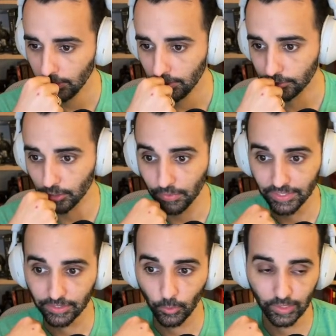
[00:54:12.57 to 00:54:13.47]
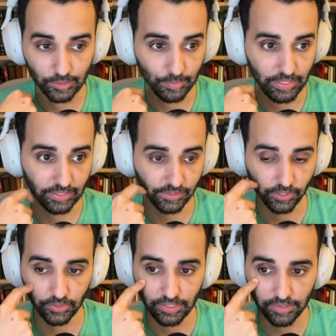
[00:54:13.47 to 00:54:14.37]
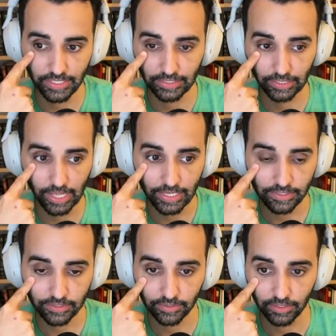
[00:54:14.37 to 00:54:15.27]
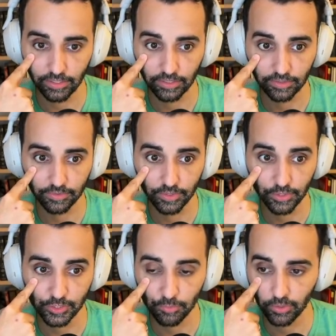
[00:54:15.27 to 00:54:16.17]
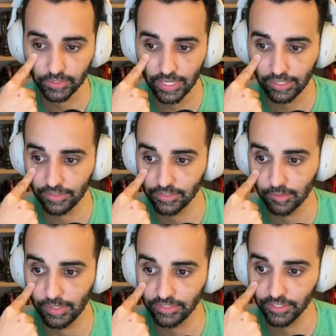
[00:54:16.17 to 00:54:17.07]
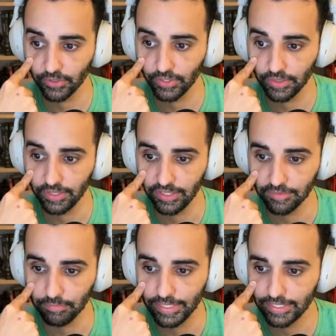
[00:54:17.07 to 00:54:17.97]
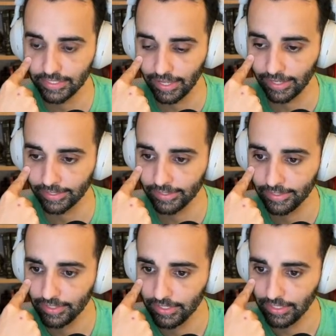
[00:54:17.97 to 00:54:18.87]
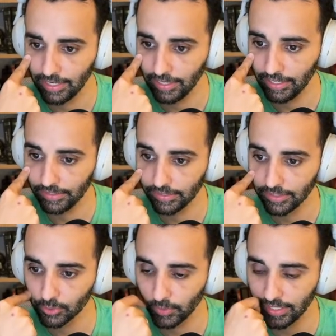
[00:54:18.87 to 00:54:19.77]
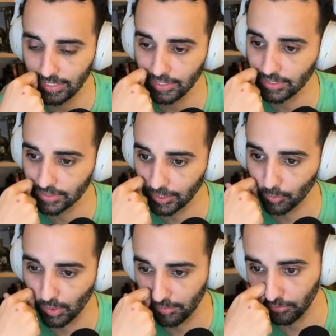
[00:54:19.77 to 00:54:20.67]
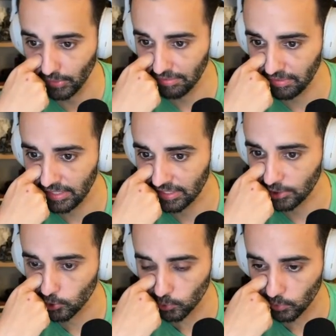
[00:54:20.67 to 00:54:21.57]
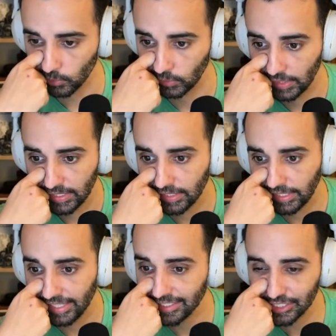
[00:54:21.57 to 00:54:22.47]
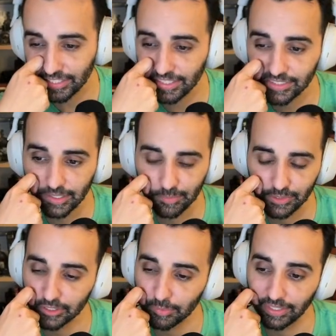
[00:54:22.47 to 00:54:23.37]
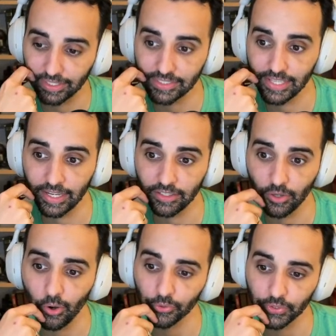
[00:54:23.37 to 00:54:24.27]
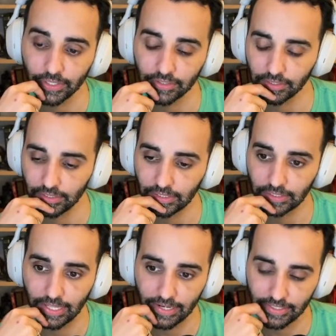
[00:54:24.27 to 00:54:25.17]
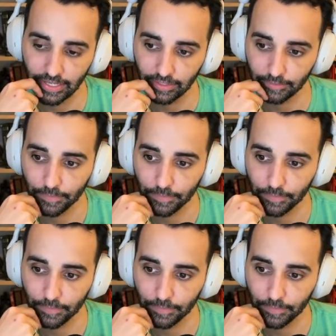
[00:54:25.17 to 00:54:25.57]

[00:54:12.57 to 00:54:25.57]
So this is going to be considered the light, the small attack. This is going to be considered the big attack. And then this one is teleport up to 40 feet, control. And this is going to just be like a second alternate light attack.